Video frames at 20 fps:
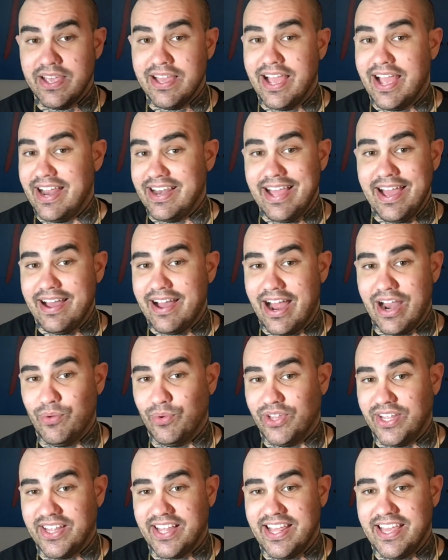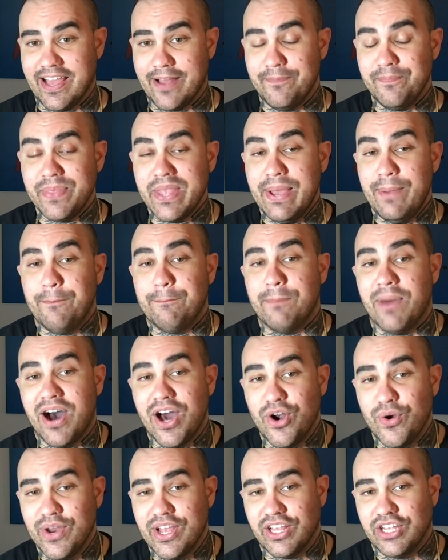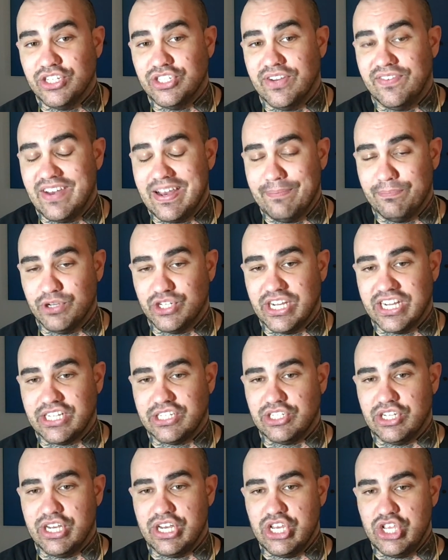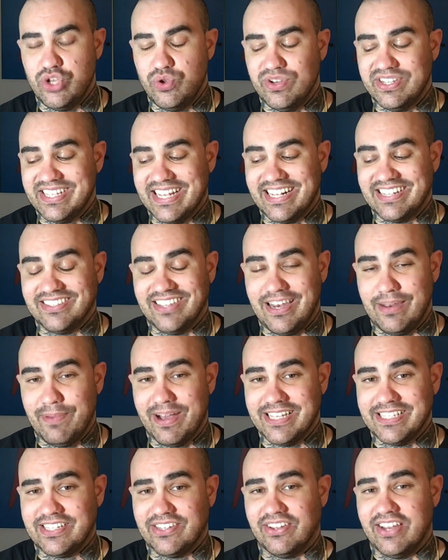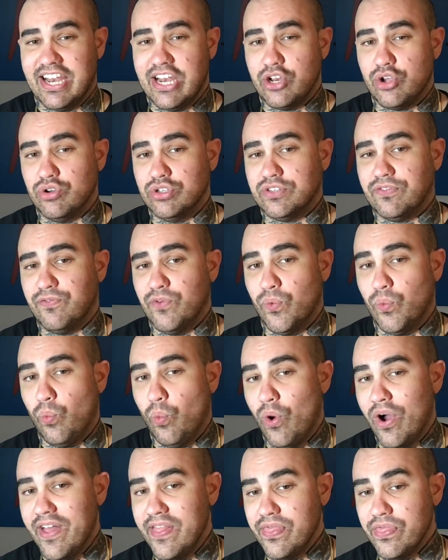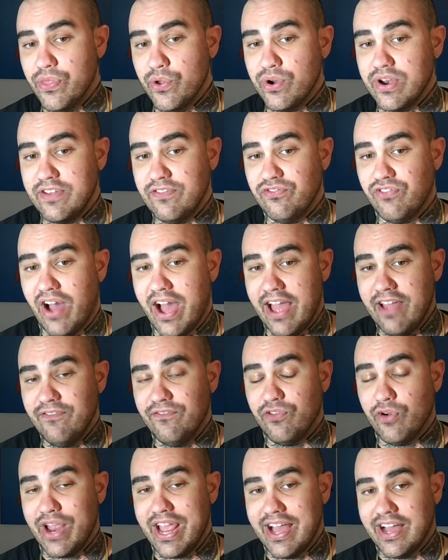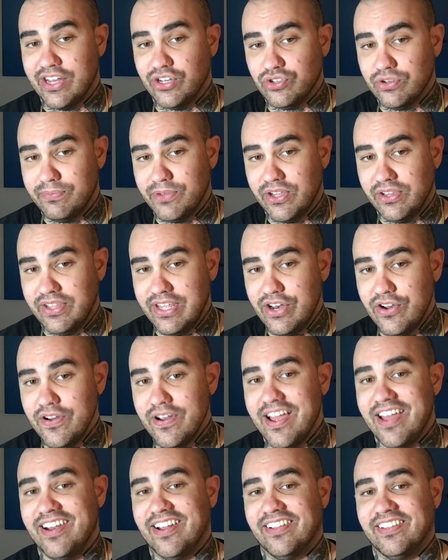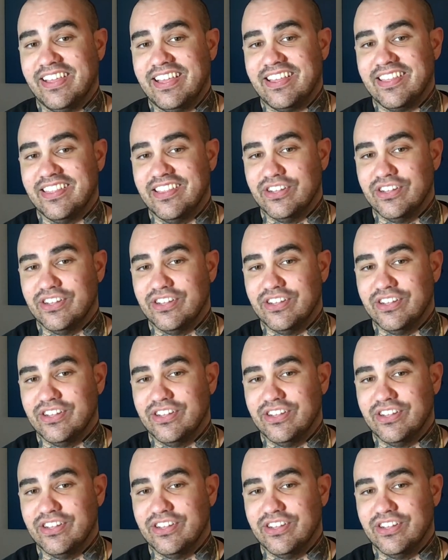and yeah i really like it moderate longevity and projection unisex leaning masculine and goes for 135 for 100 milliliter and i'll link in